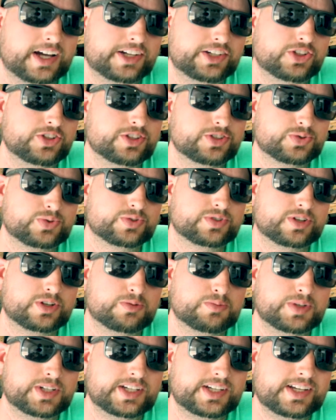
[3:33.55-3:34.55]
I knew this was going
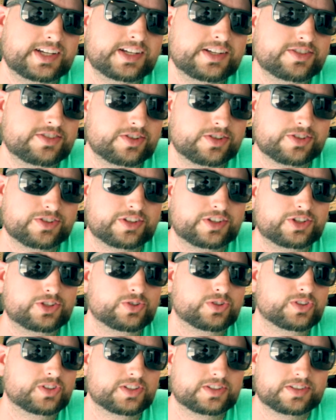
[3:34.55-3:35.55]
to be easier than
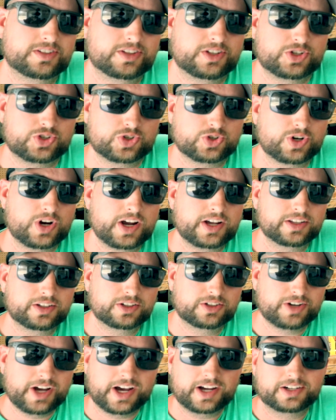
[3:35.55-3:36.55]
doing this in the
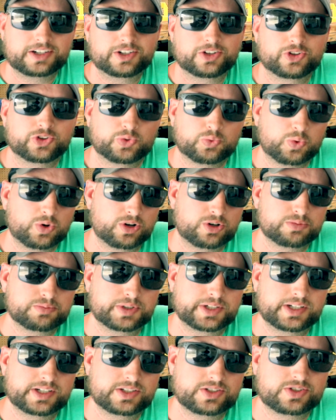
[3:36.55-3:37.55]
trailer out here on the
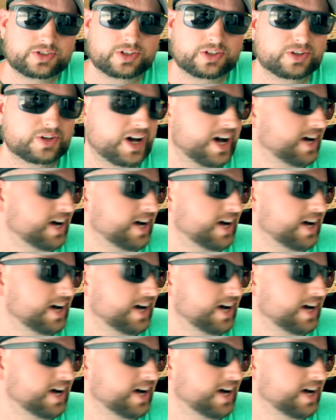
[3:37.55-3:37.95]
workbench, so